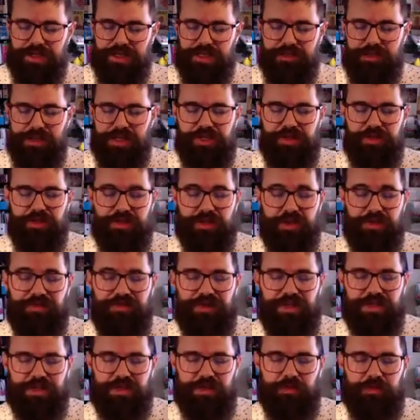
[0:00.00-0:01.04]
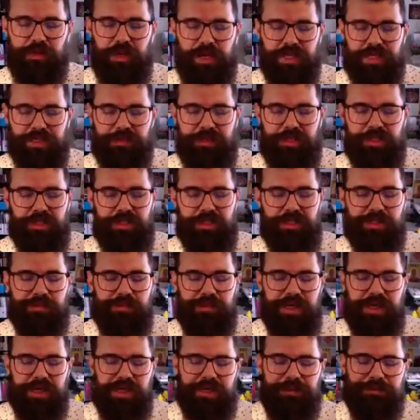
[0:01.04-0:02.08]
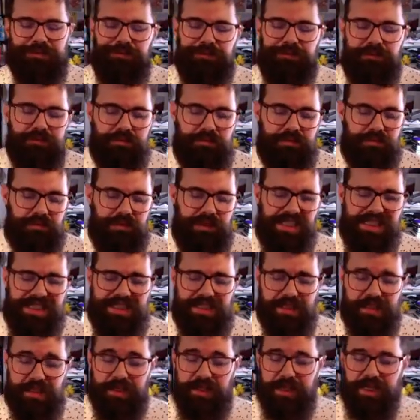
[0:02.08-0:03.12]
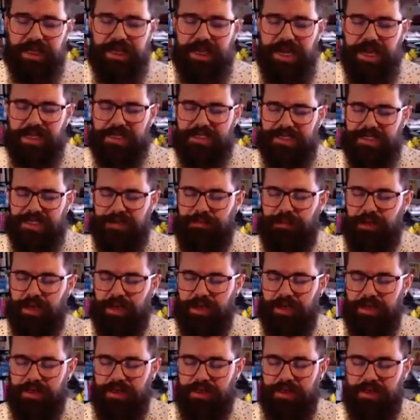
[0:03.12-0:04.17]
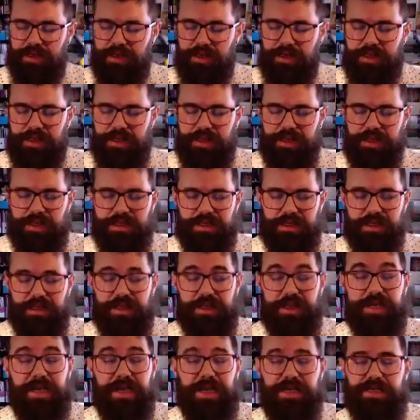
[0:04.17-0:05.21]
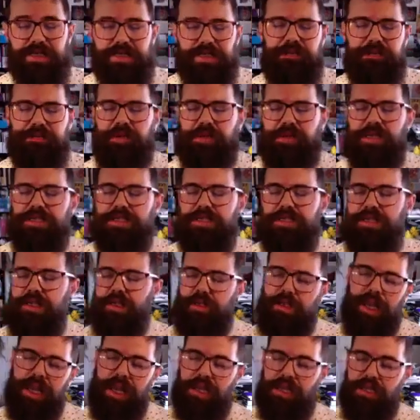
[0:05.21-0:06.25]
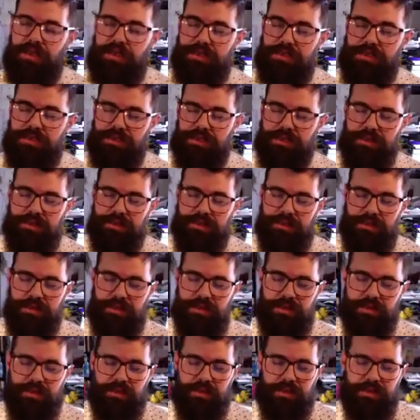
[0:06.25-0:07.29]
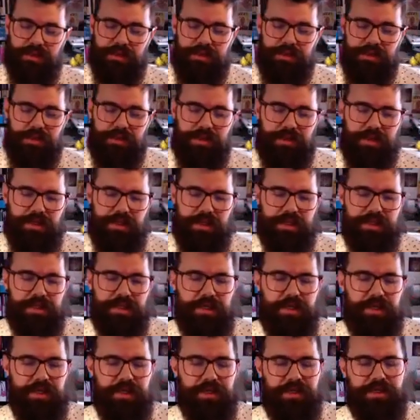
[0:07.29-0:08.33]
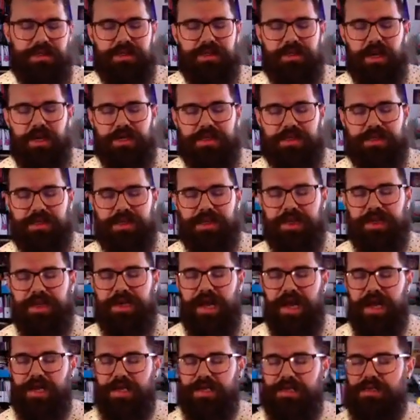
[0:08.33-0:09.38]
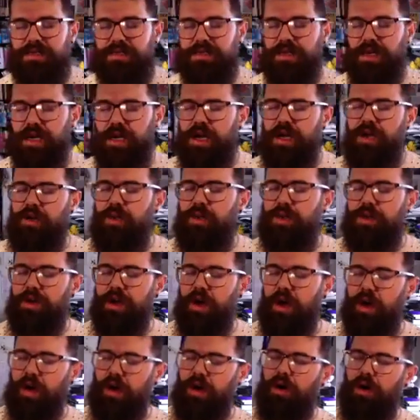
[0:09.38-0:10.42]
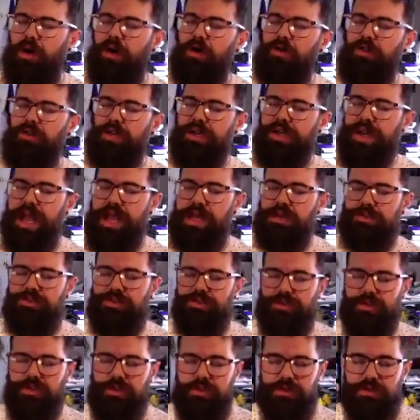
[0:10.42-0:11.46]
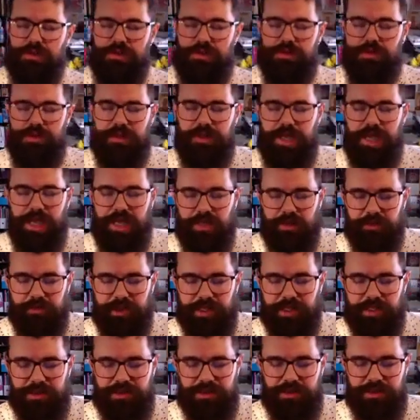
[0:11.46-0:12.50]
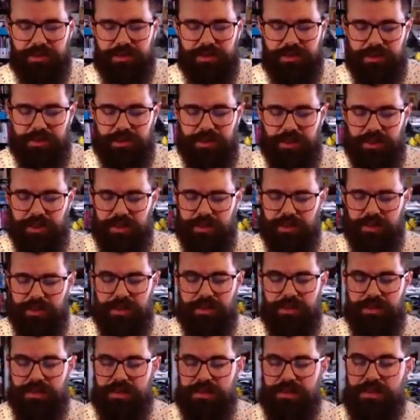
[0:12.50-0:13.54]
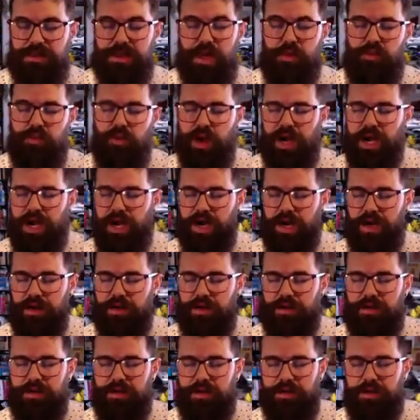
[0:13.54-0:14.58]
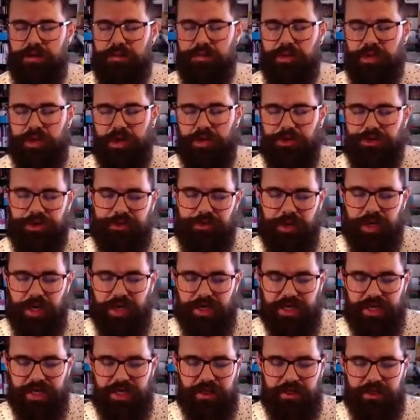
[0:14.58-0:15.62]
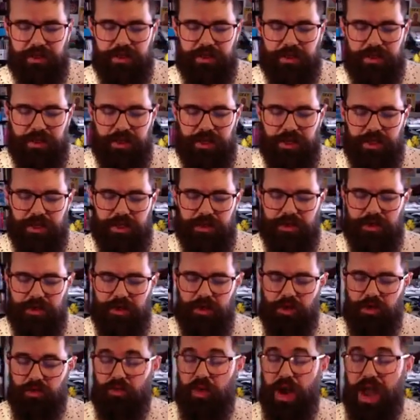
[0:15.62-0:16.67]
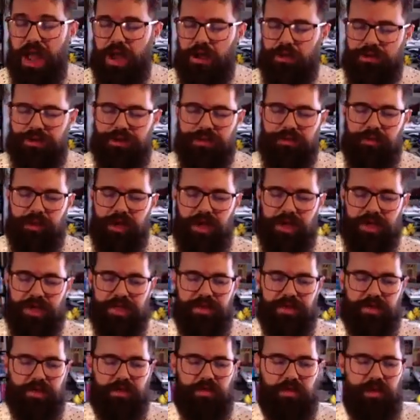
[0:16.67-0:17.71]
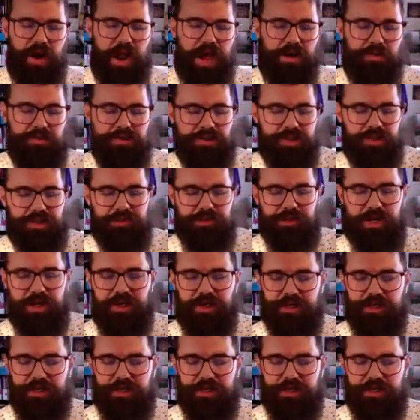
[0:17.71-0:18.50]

As I mentioned, there's our physical bodies, but your spirit, it's going to connect deeper. It's going to connect deeper into the land. It's going to start to connect with all the natural elements that are somewhere below your body, that are around your body, that are around your spirit.